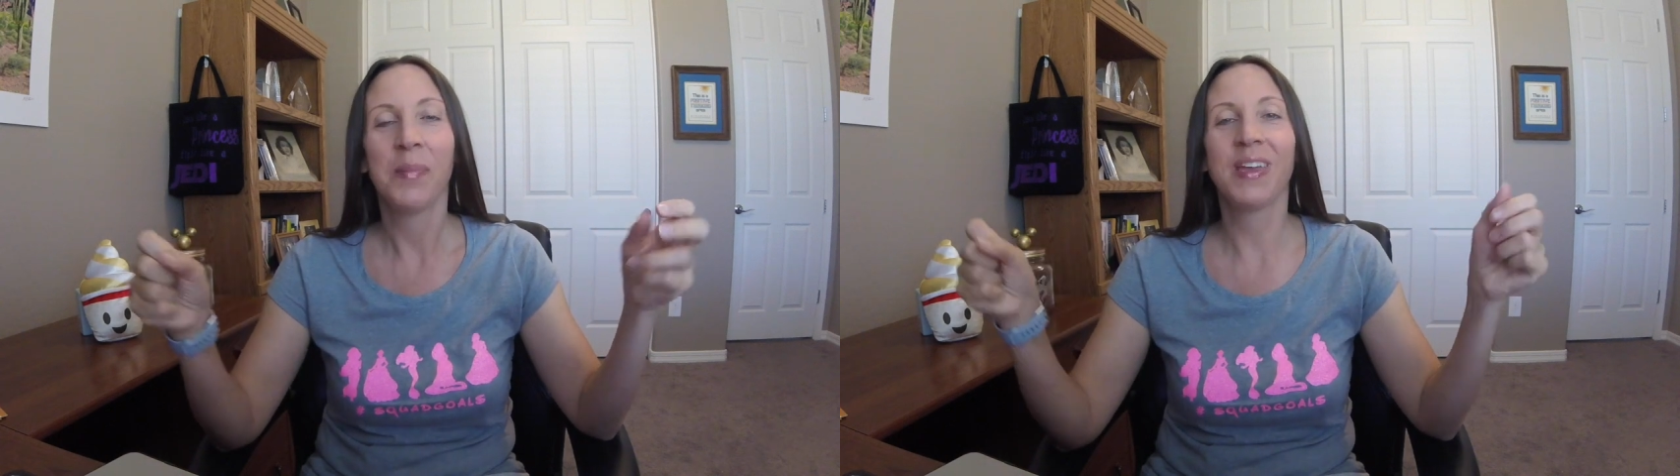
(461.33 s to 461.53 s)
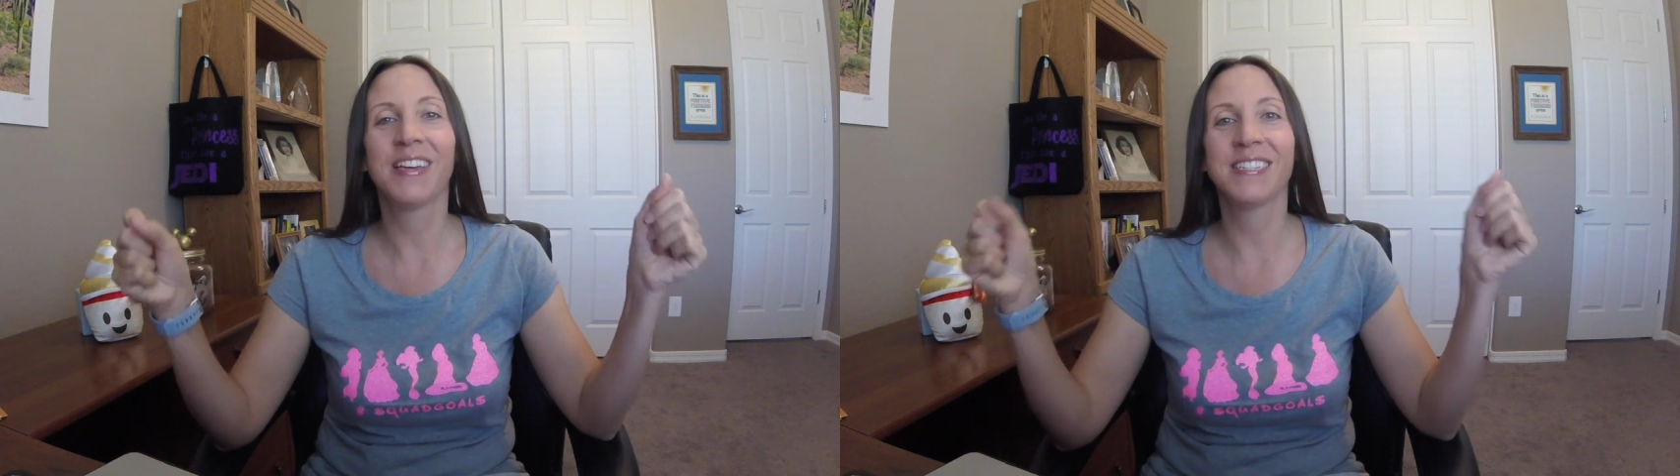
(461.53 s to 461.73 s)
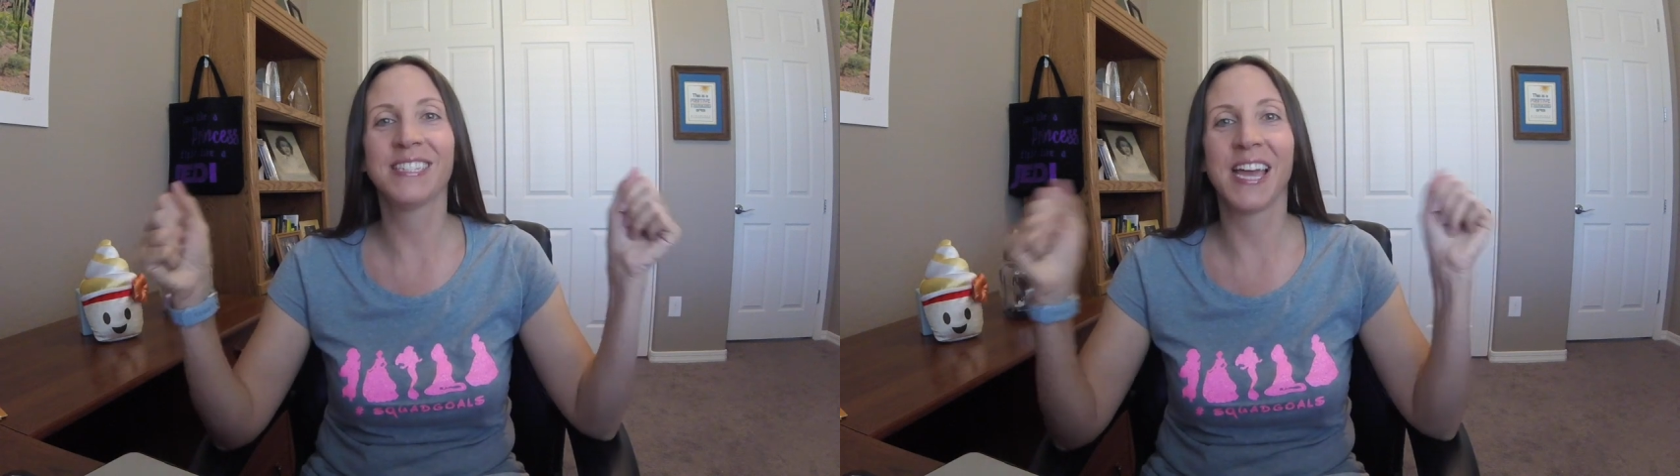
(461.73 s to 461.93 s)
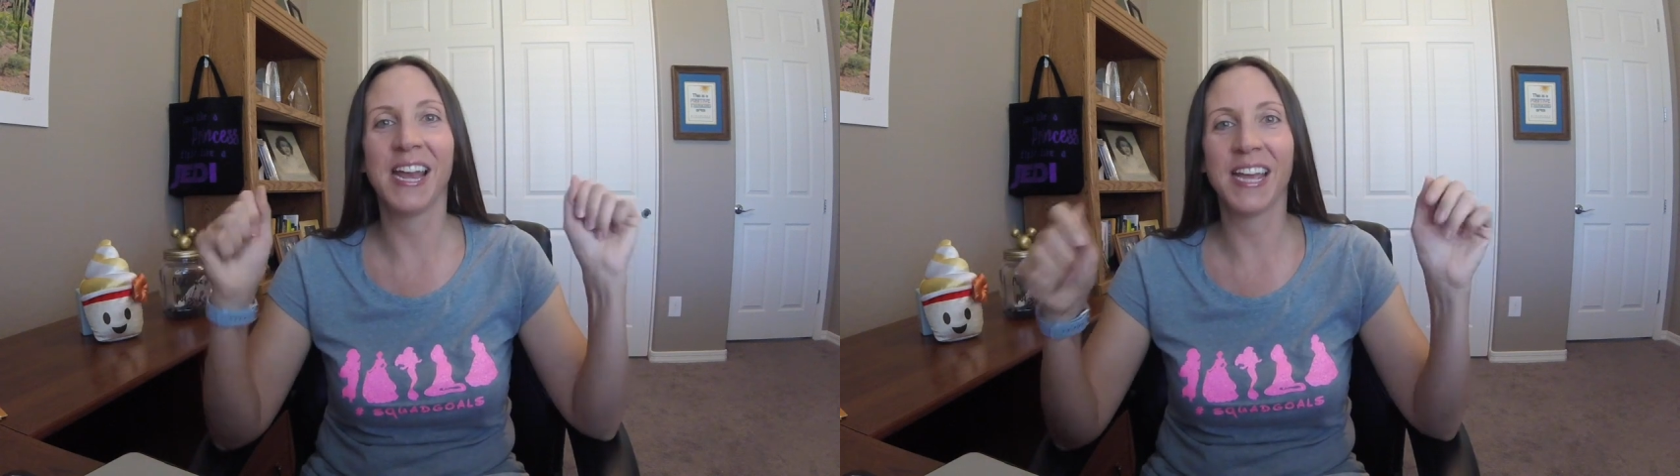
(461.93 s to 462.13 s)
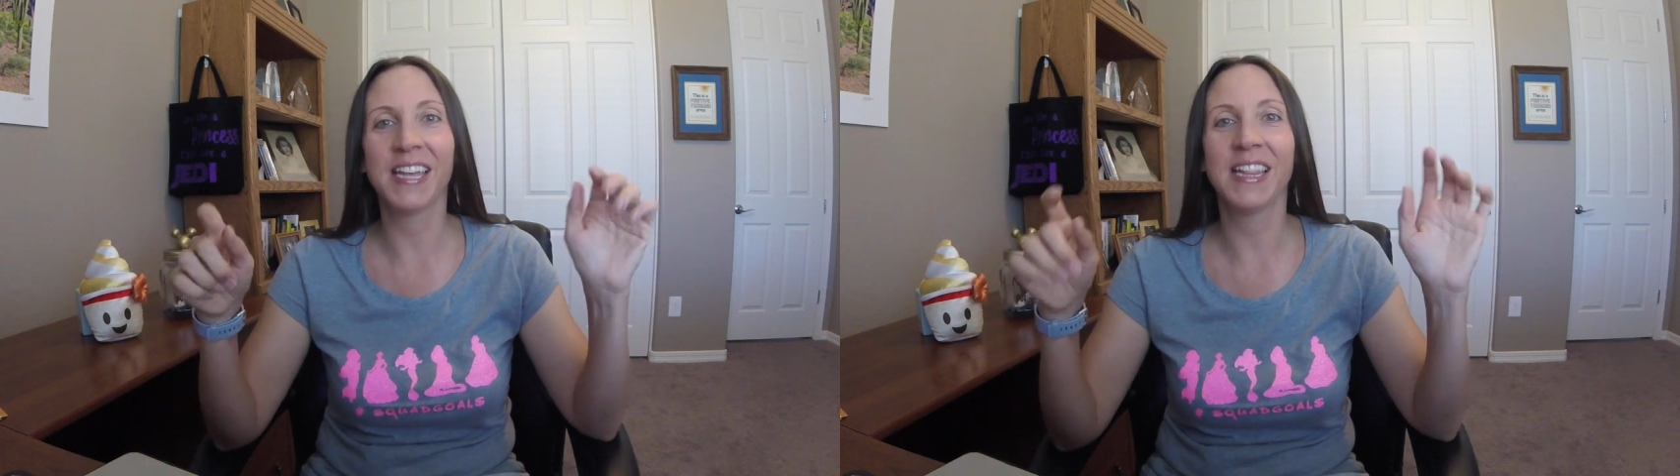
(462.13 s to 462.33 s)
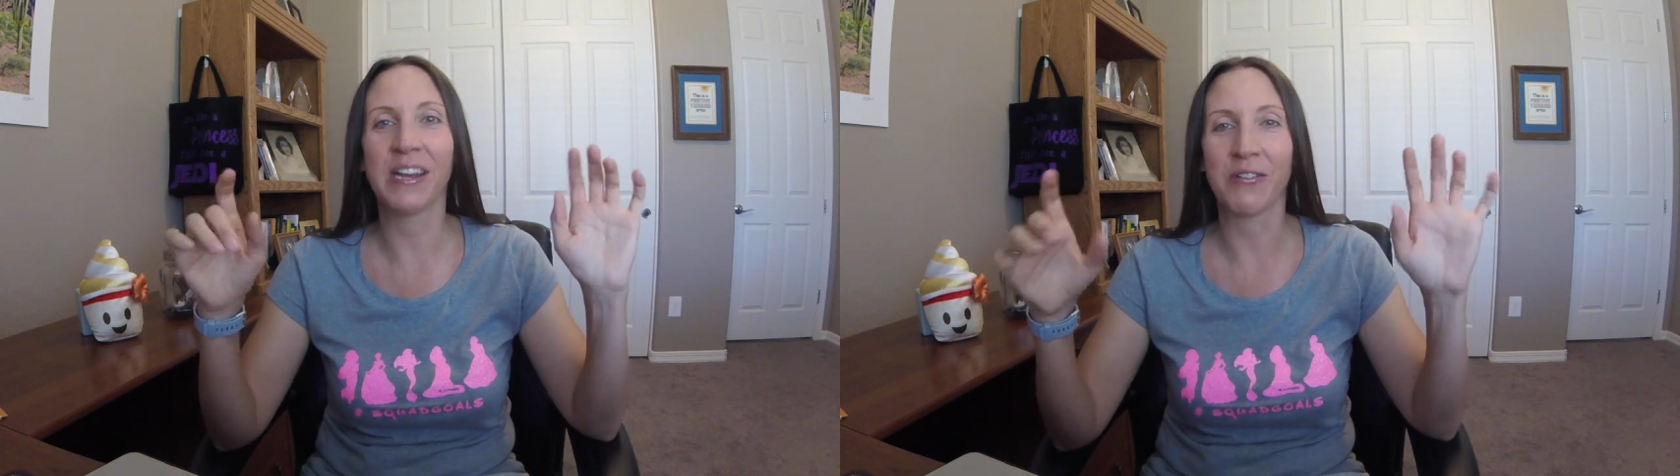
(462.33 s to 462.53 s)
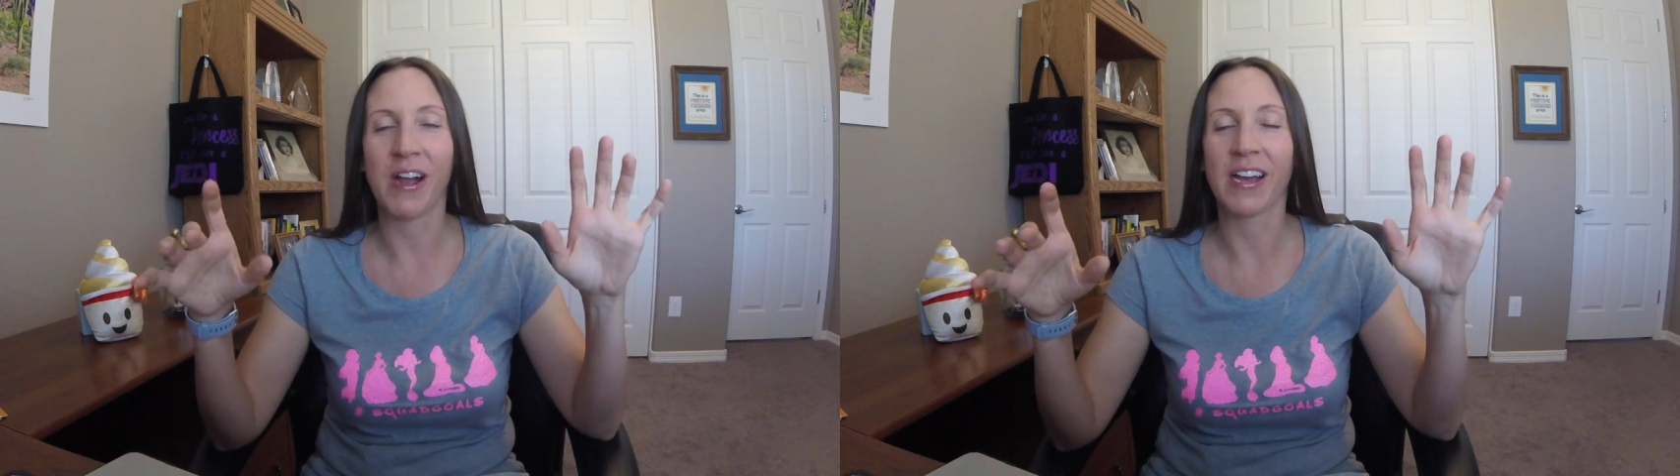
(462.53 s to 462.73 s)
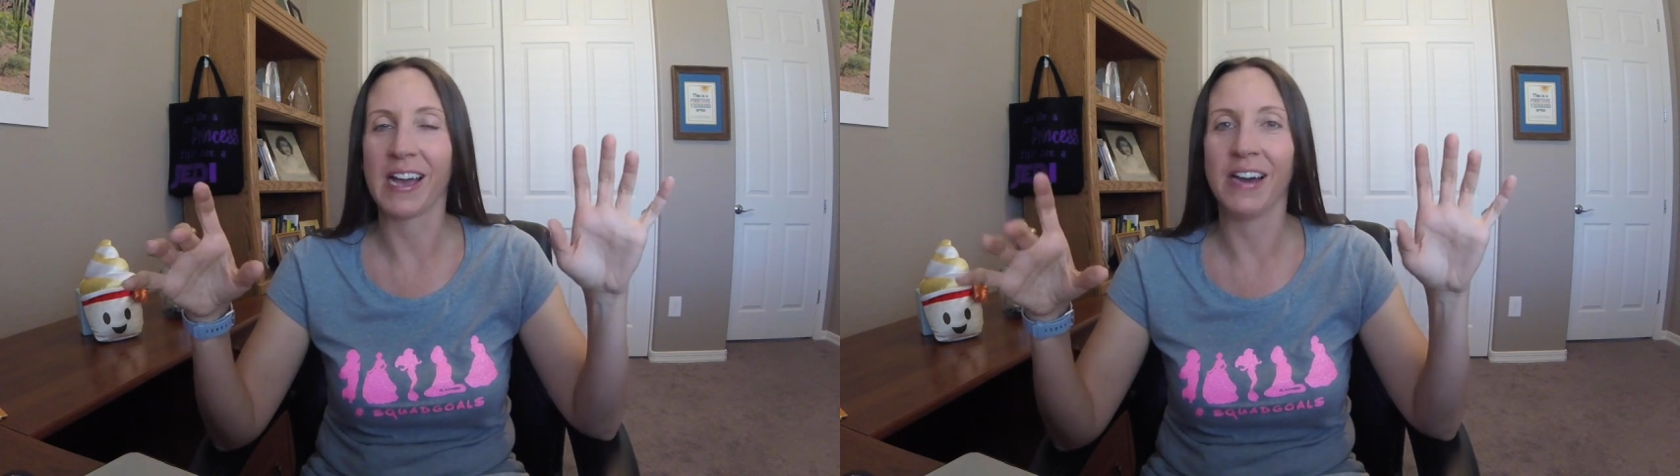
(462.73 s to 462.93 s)
because then I can like
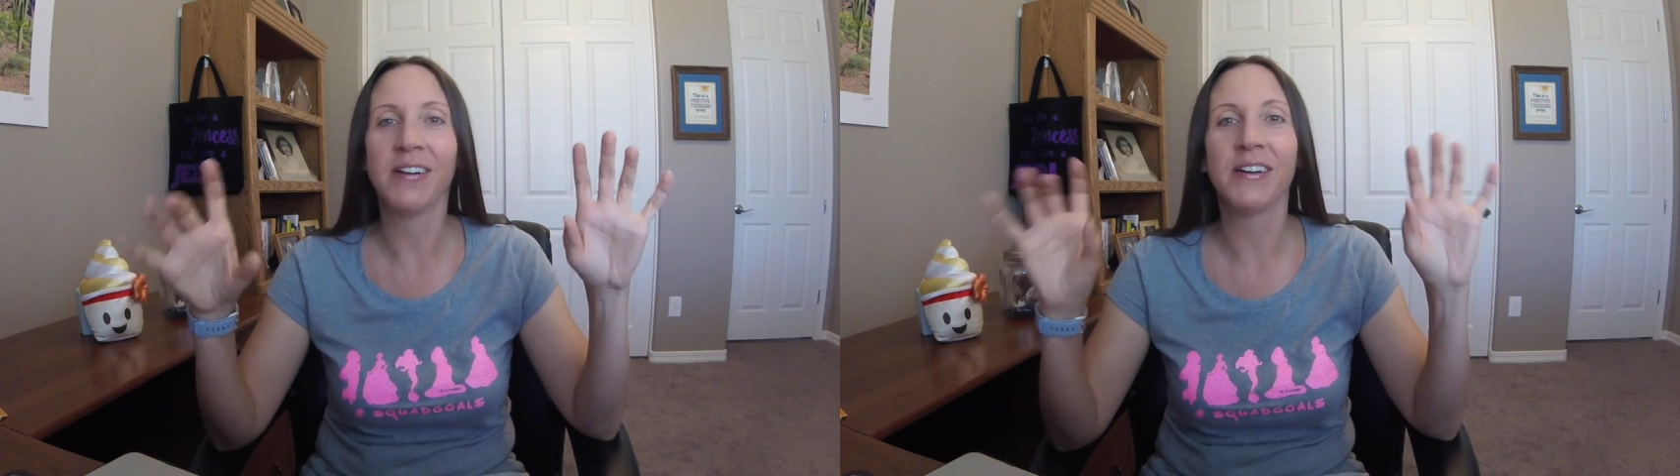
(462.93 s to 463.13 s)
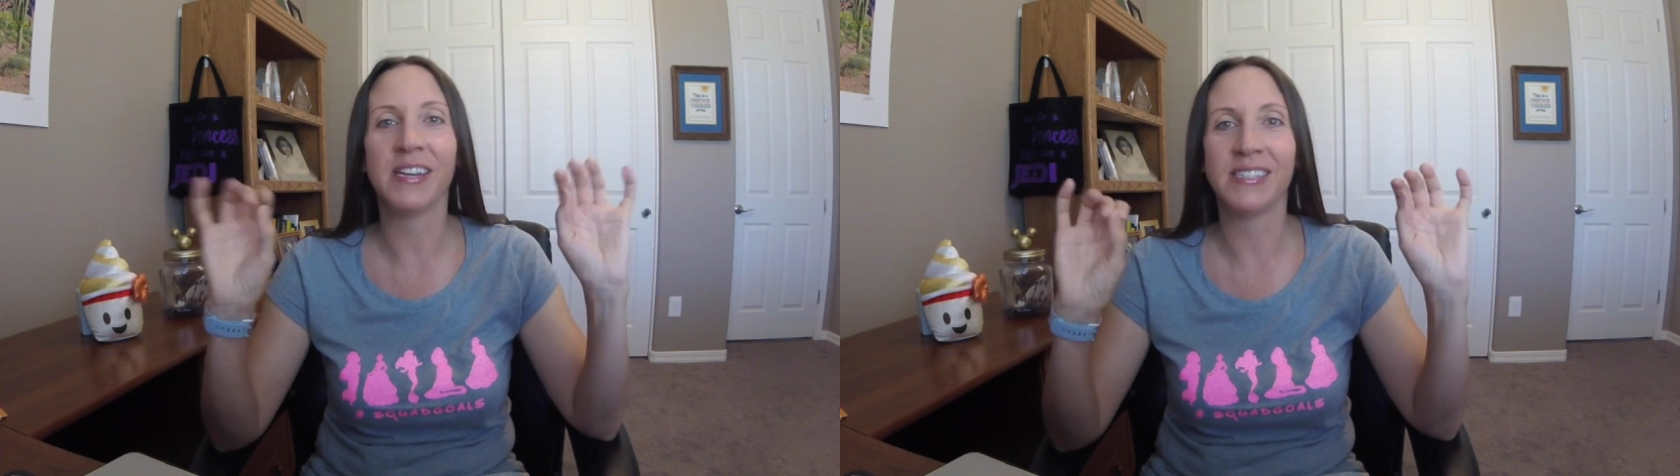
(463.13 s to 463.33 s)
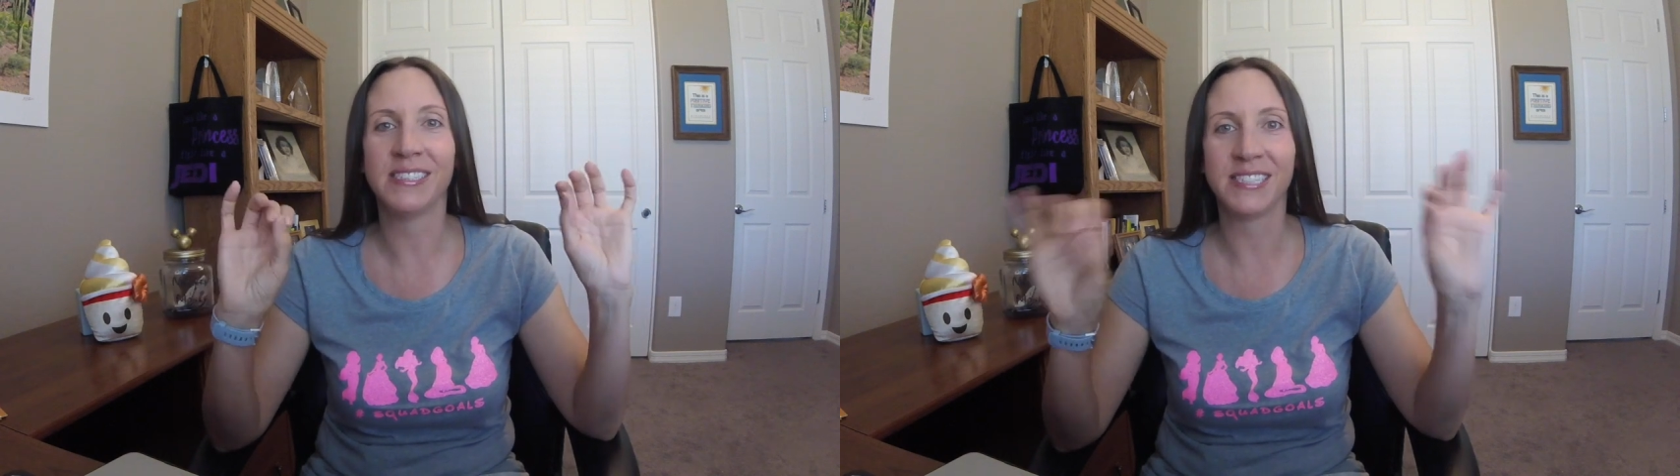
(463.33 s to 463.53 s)
rock out and